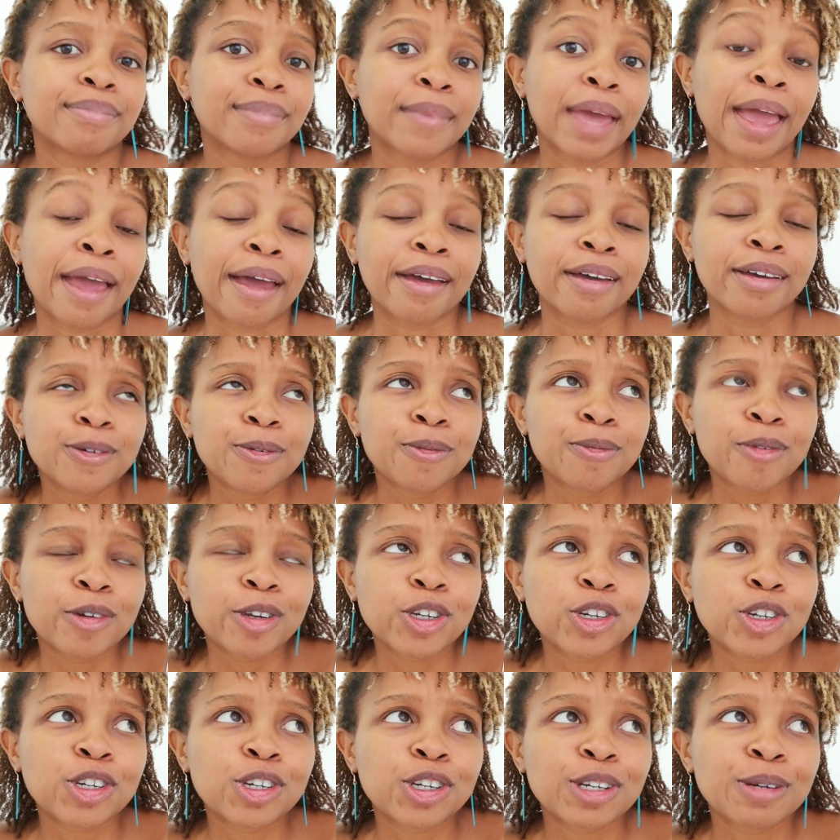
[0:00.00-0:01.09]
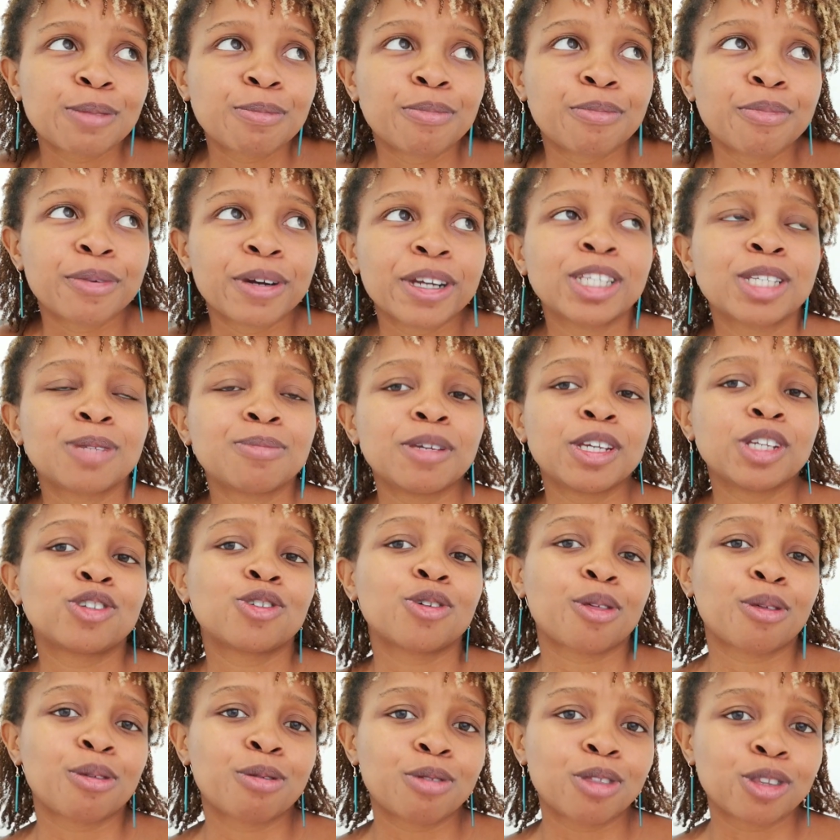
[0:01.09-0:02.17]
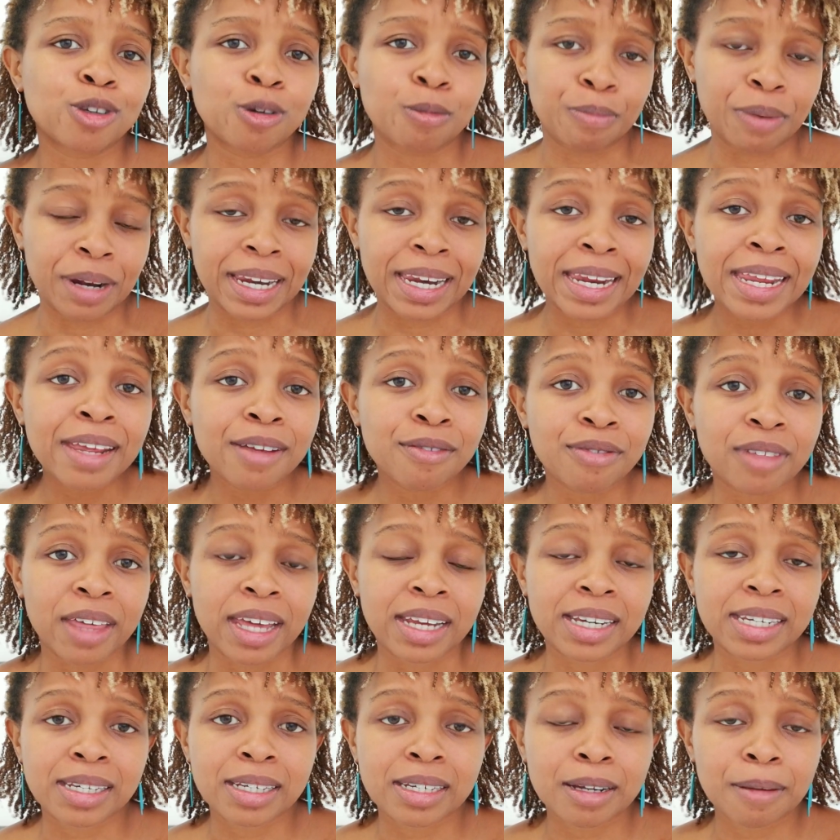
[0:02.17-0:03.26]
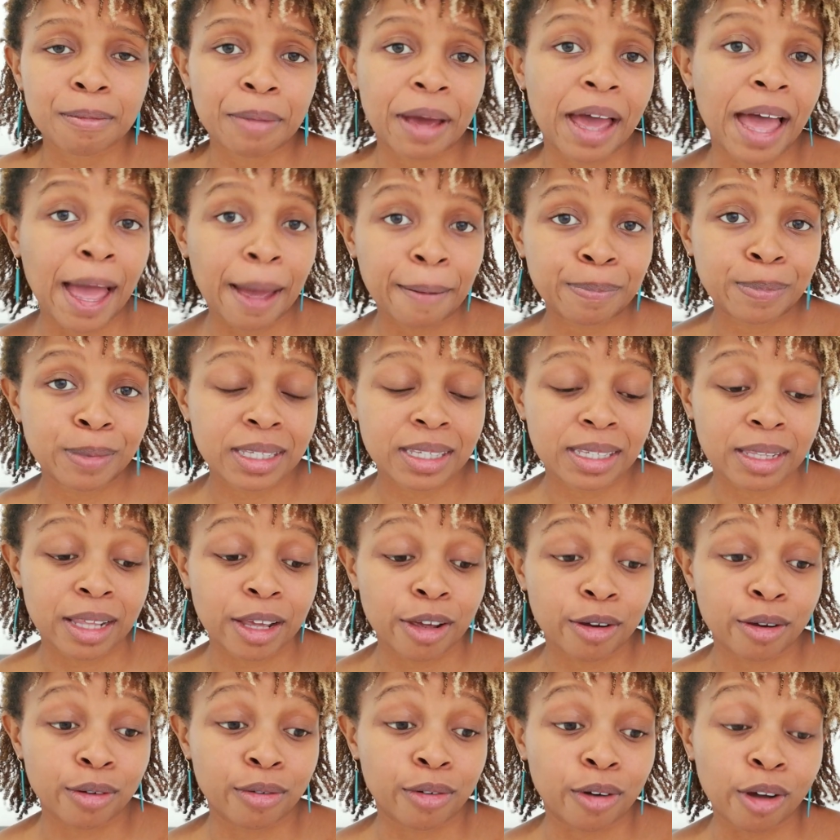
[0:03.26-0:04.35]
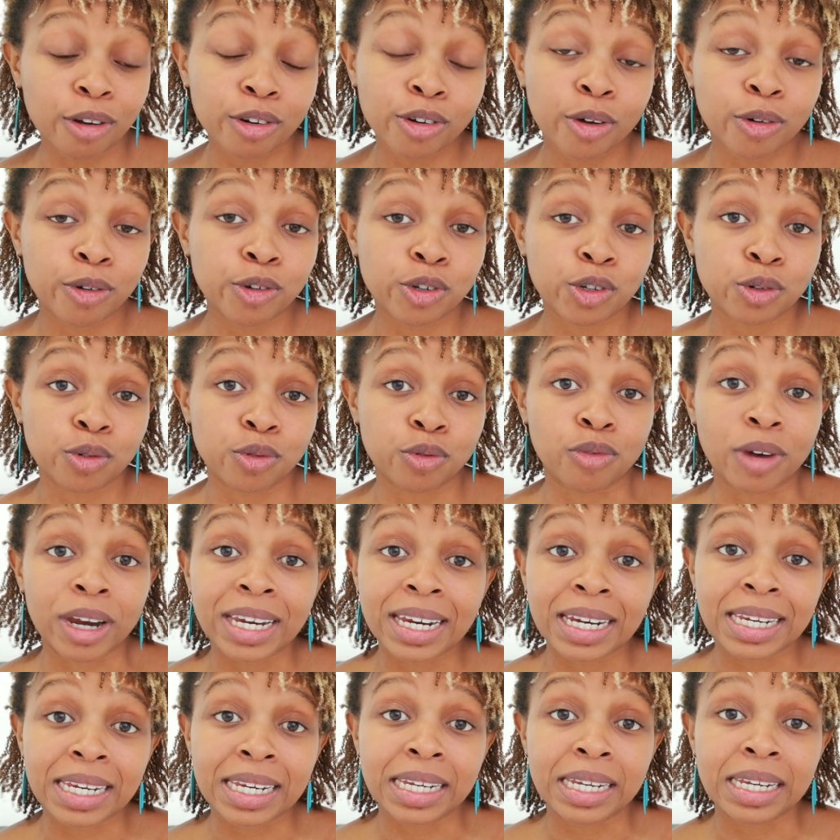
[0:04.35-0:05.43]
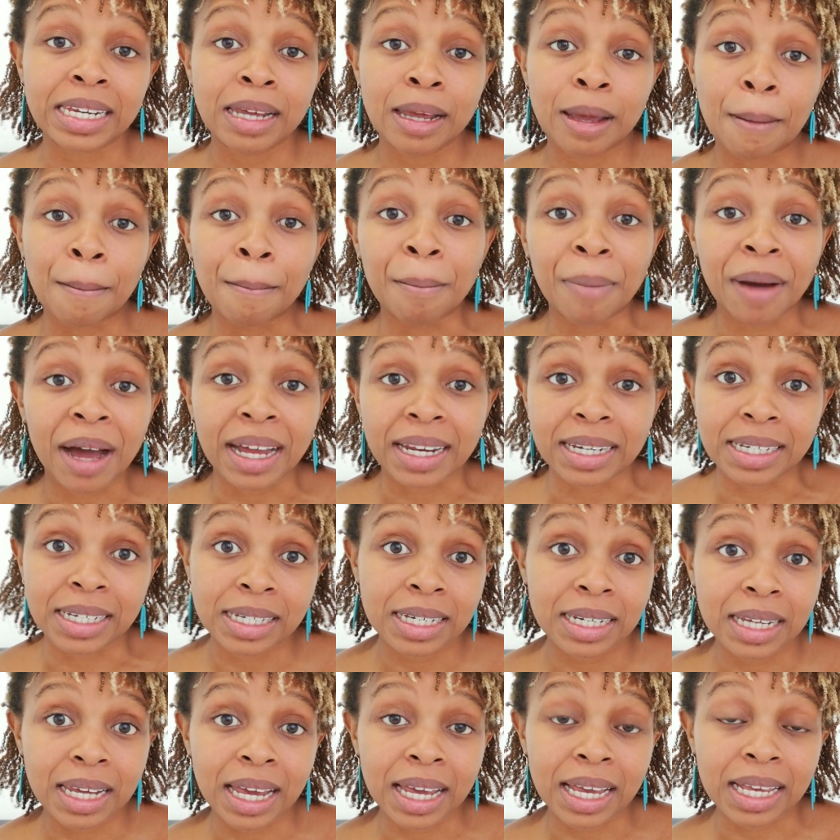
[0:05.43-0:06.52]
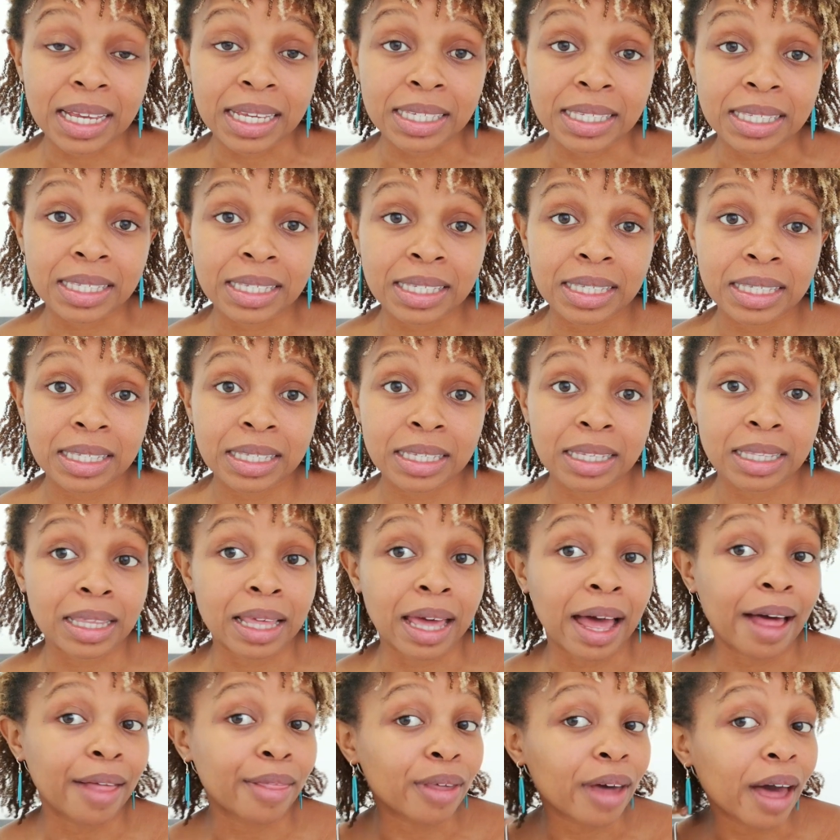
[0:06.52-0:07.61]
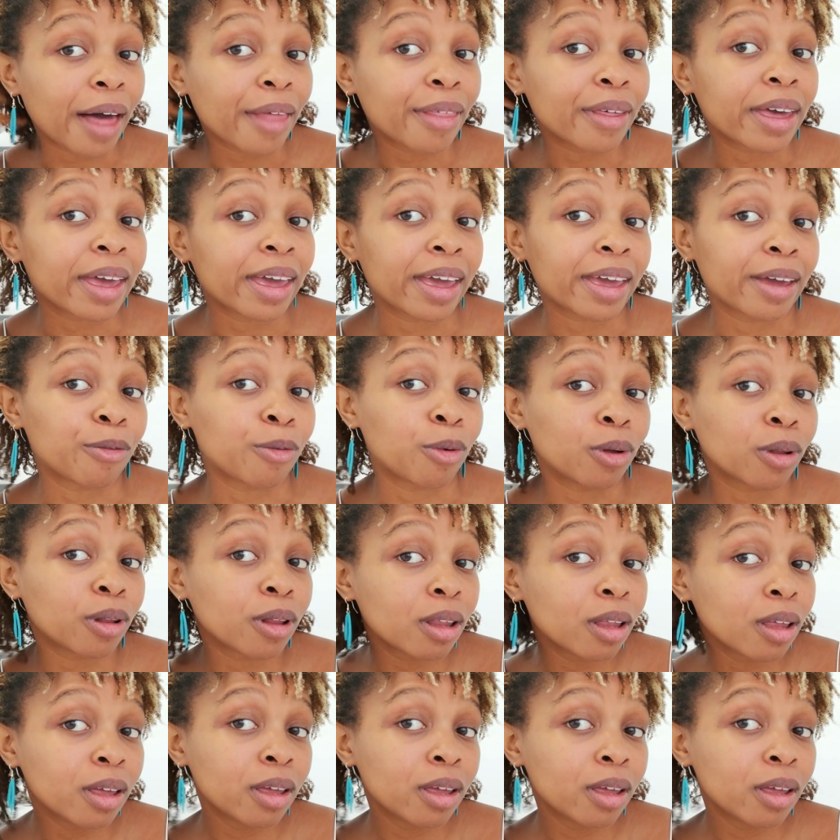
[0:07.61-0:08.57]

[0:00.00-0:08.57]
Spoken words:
hair, which brings me to believe that perhaps they're not going to readily bud as the other hair will.